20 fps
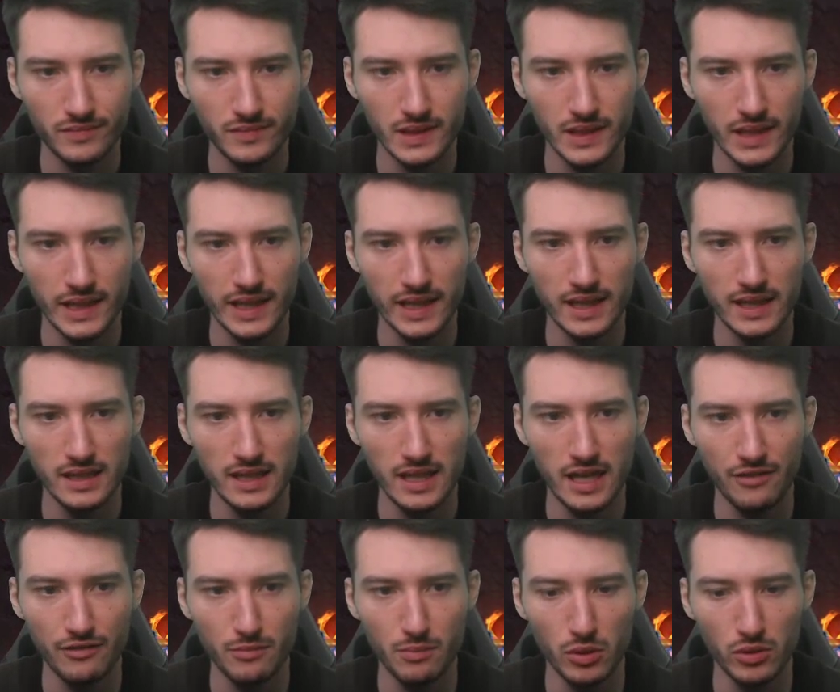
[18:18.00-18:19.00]
They clearly
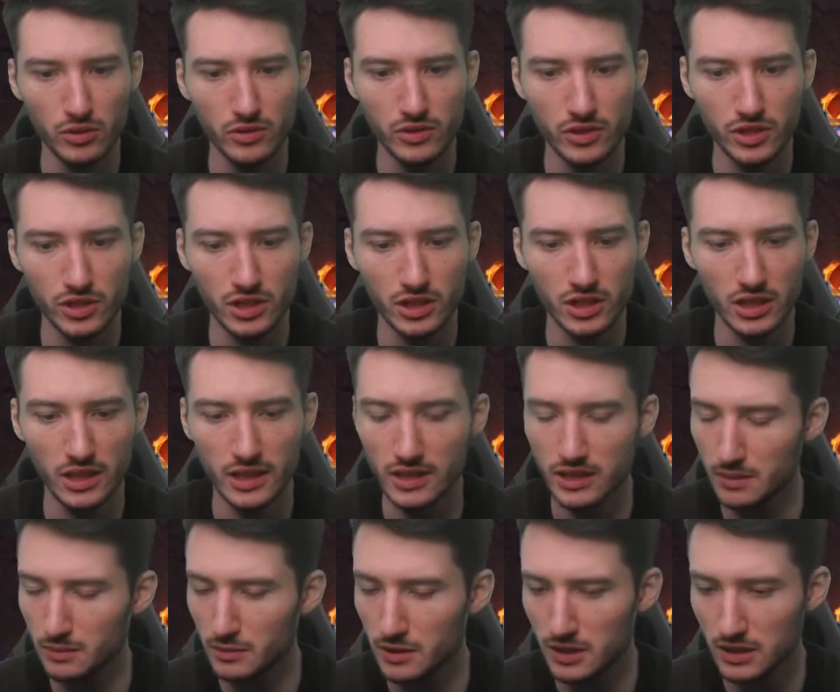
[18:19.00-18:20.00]
have a Bone Crusher Giant,
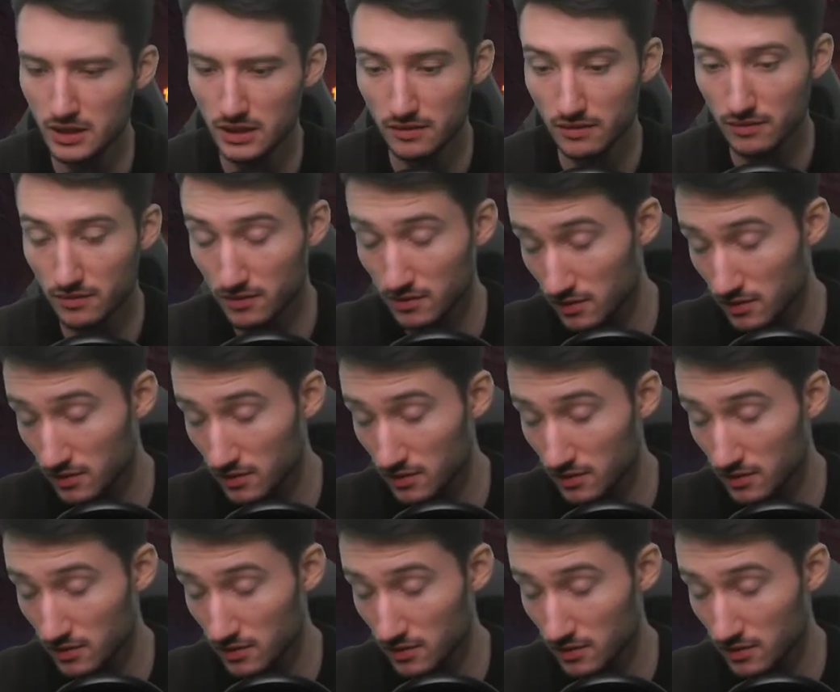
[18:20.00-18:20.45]
I believe.